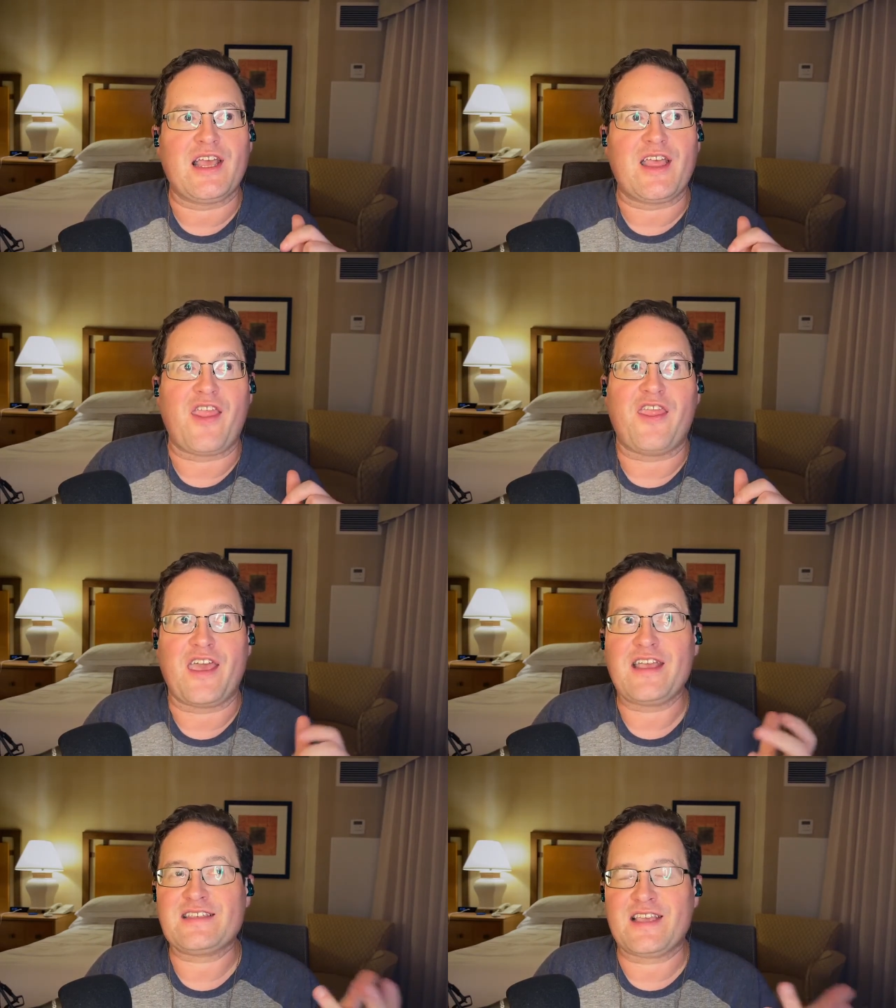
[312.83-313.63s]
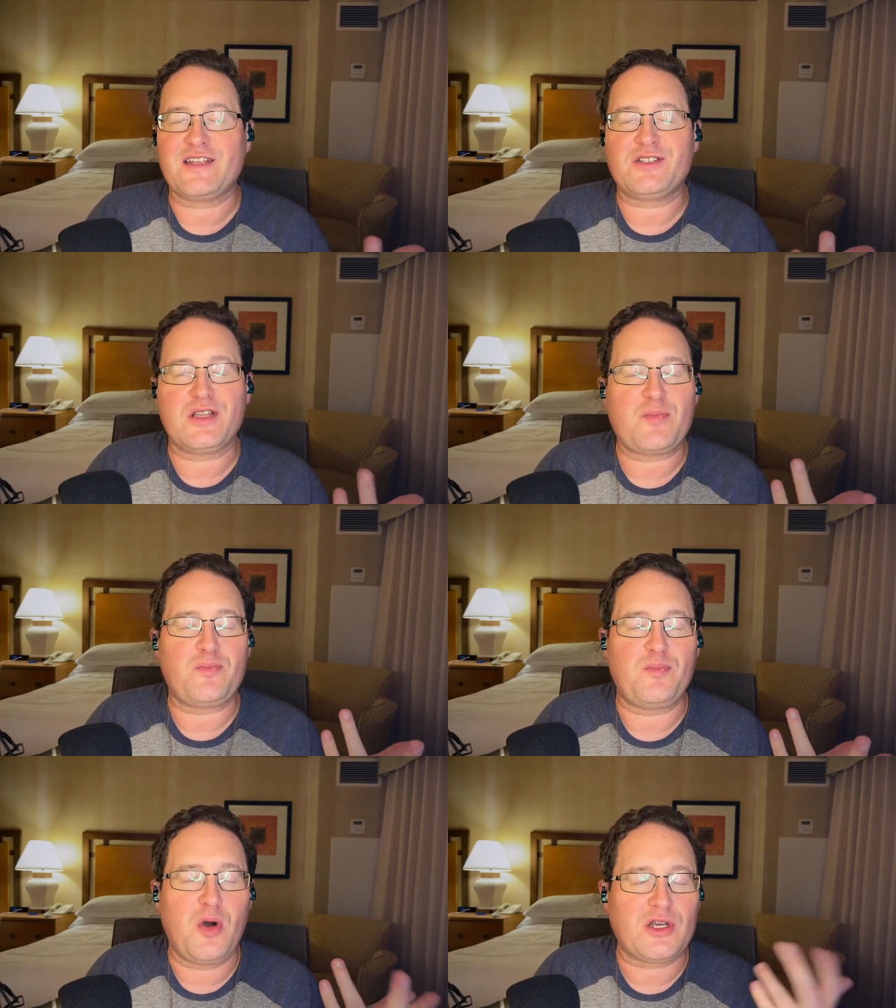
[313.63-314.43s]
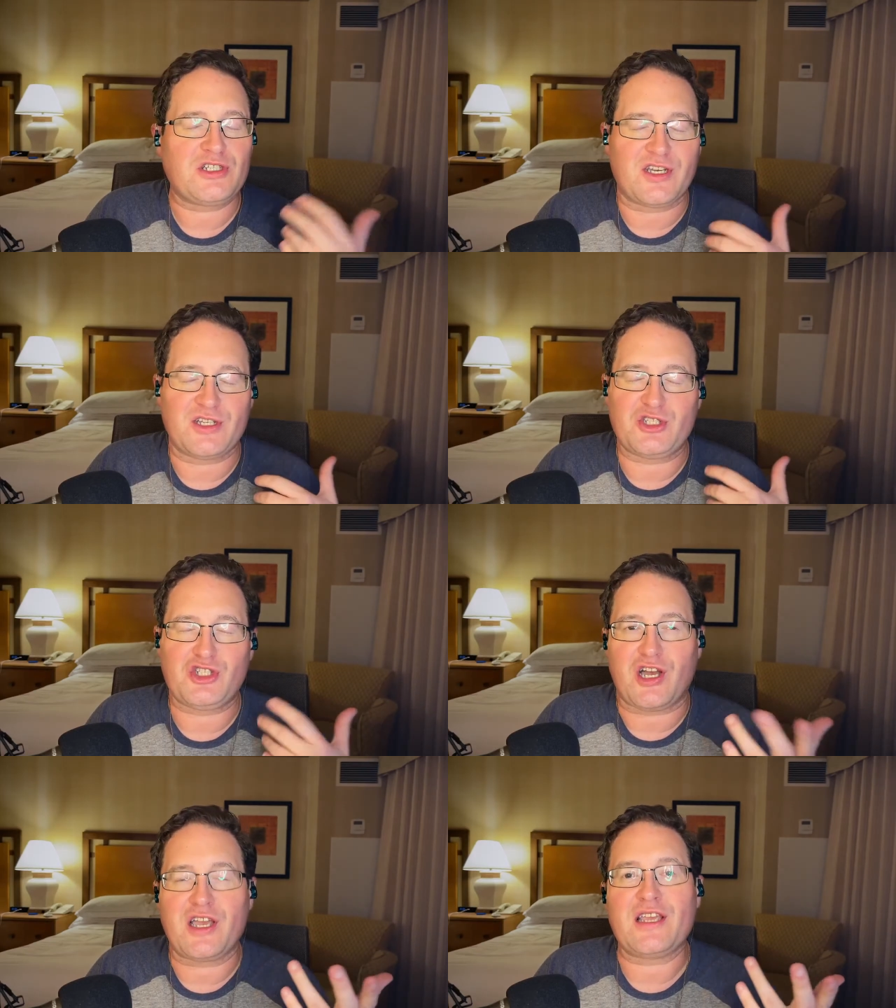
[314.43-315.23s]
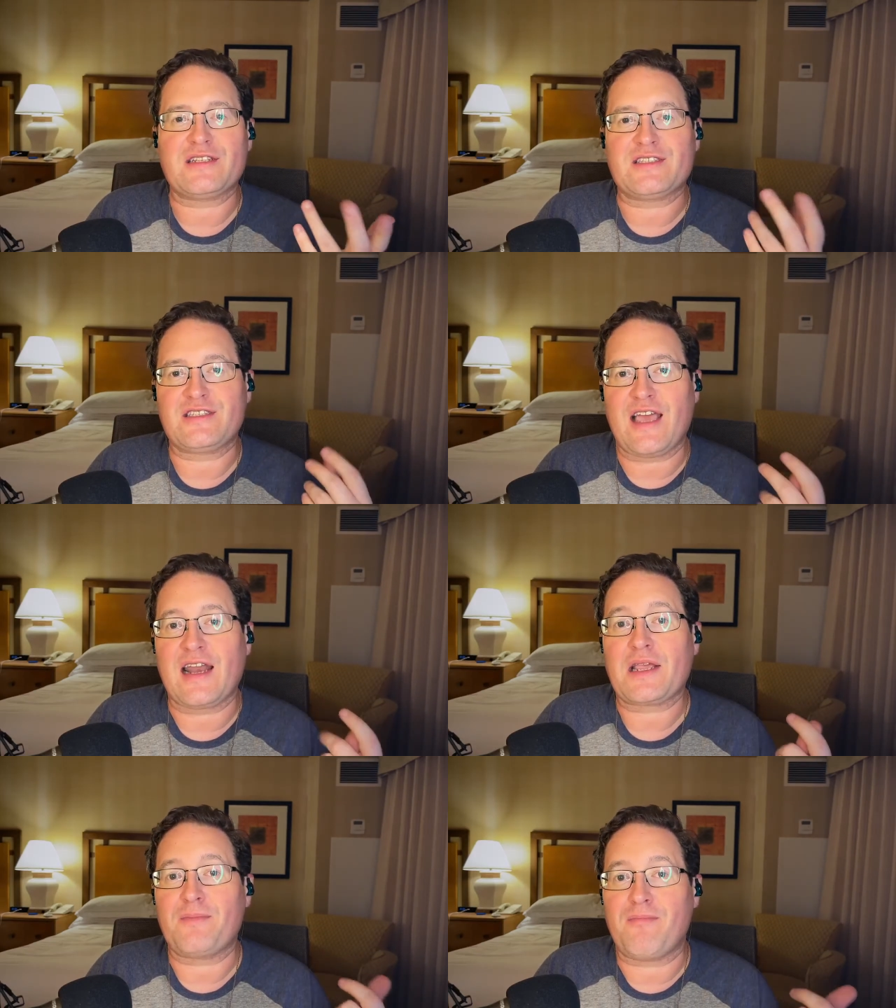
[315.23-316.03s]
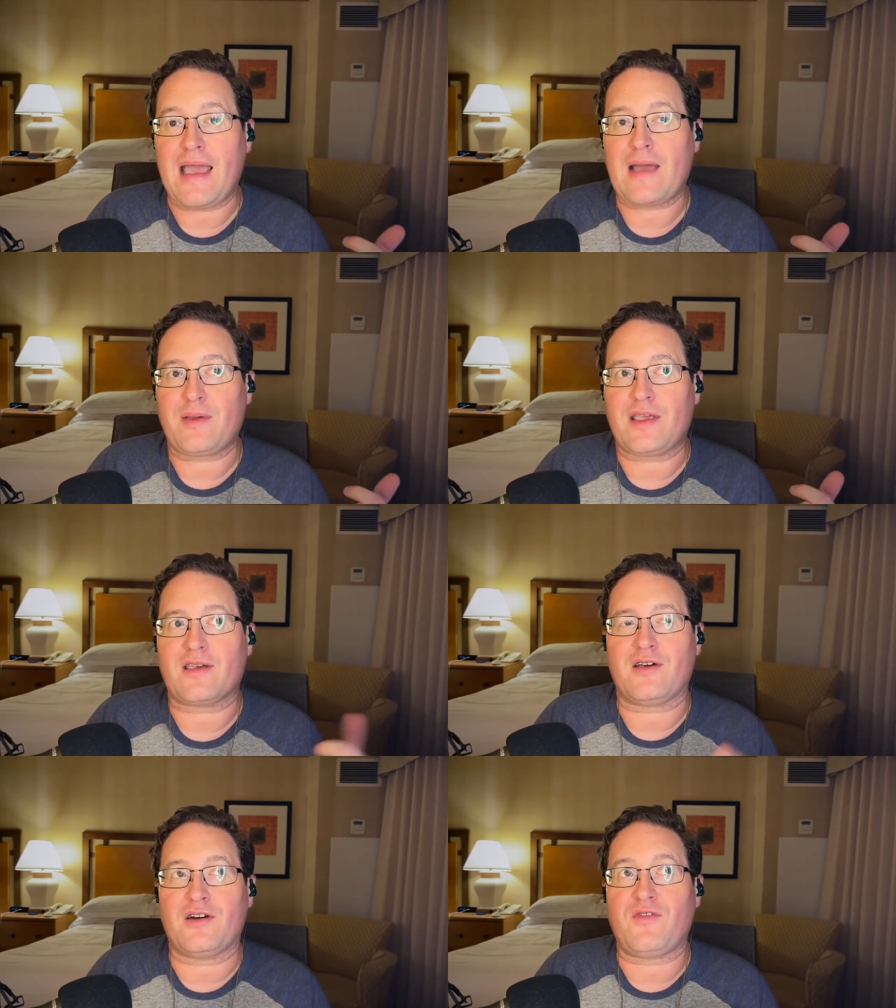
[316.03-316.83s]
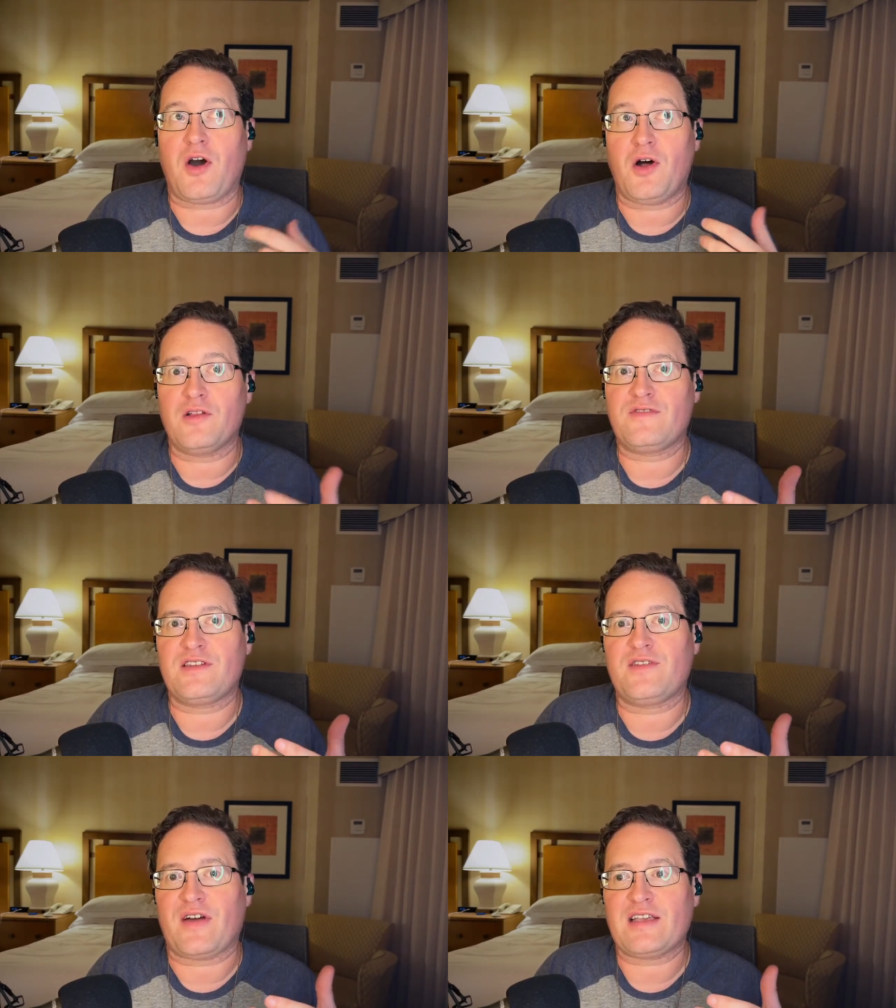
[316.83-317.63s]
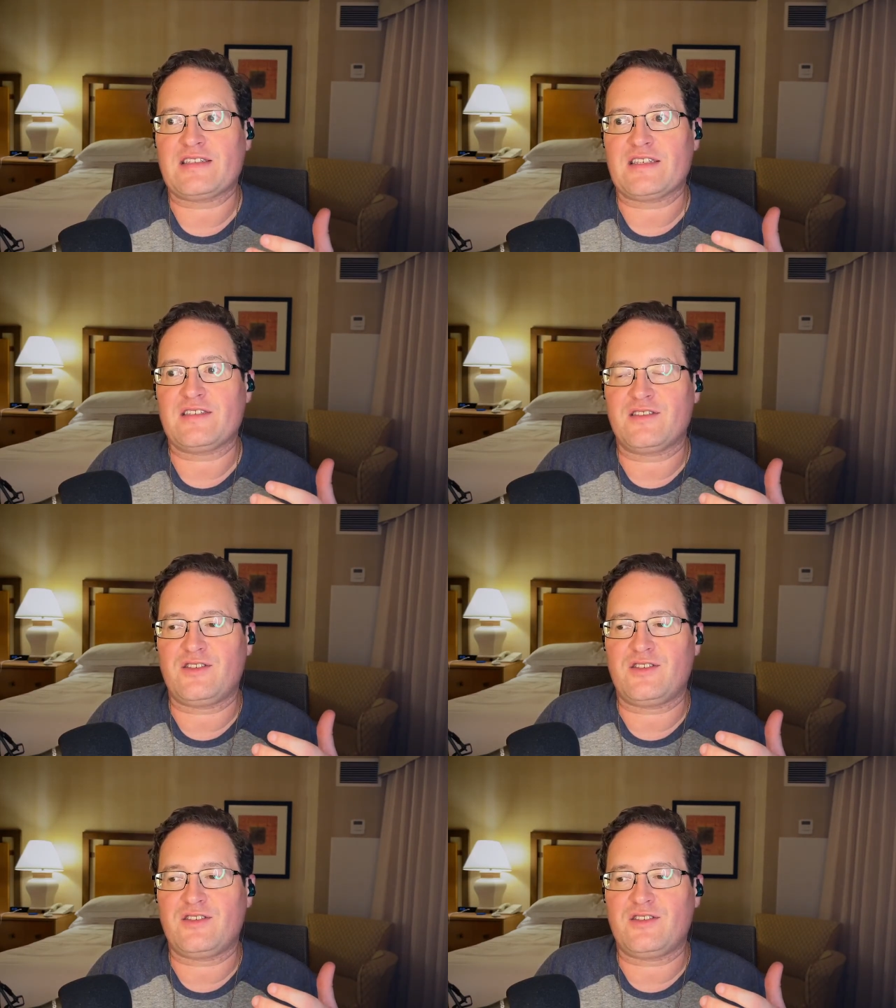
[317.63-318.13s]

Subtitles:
they essentially pushed a giant static mapping of all of the devices